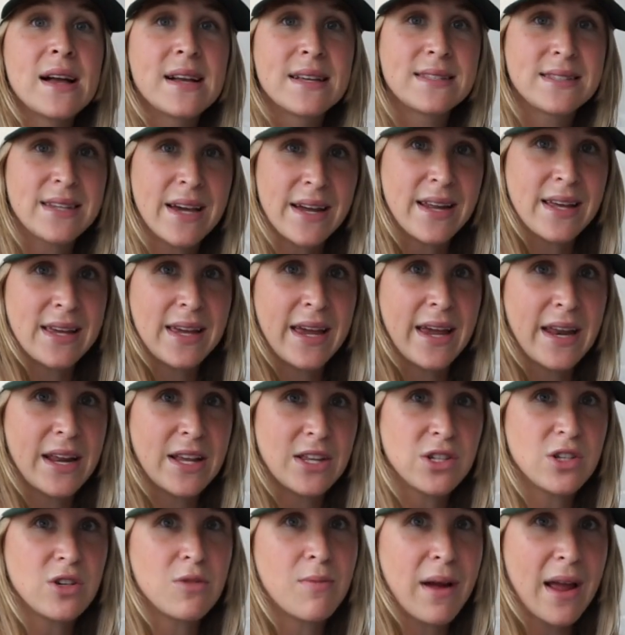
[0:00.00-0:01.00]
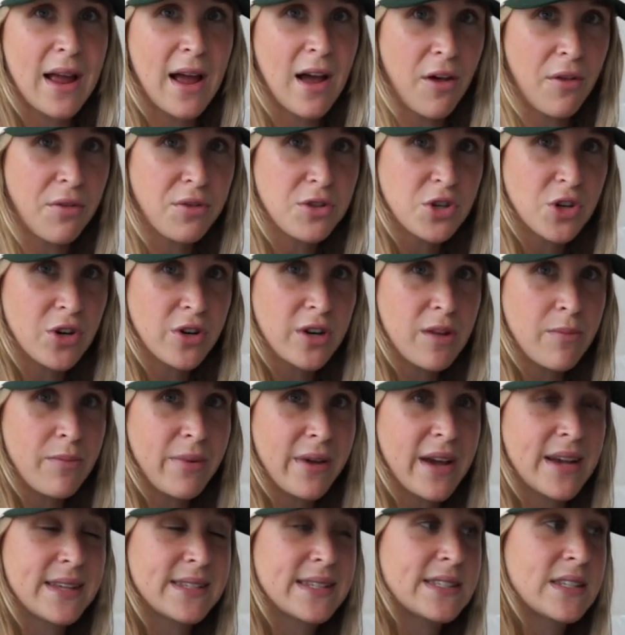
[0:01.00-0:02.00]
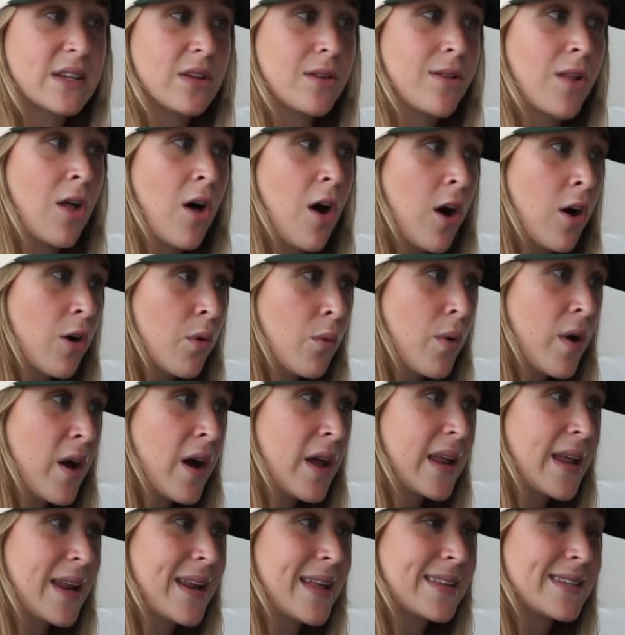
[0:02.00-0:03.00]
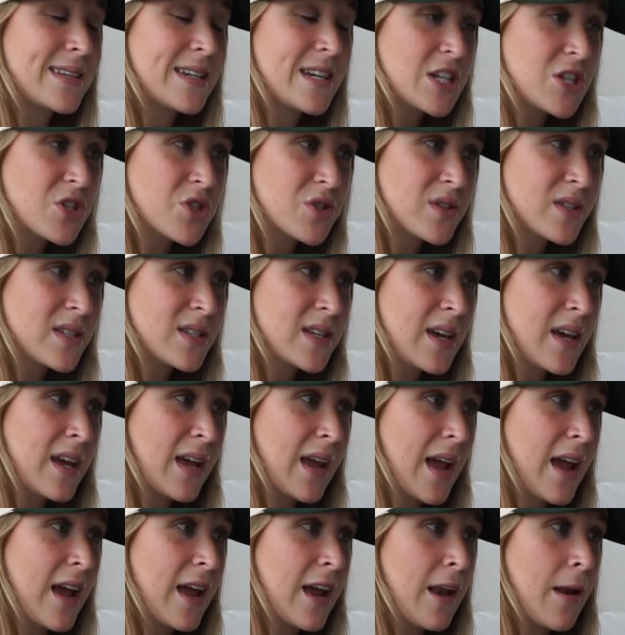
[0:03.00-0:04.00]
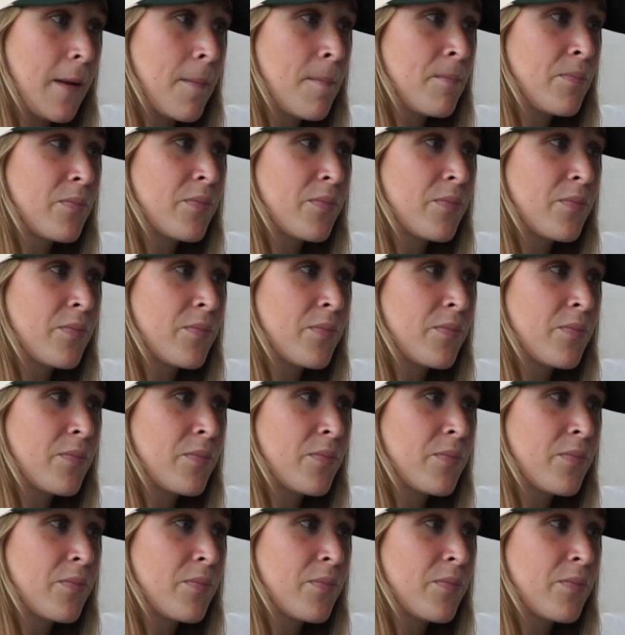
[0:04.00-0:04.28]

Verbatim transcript: dedicated to my health journey because it's a long one and it's interesting and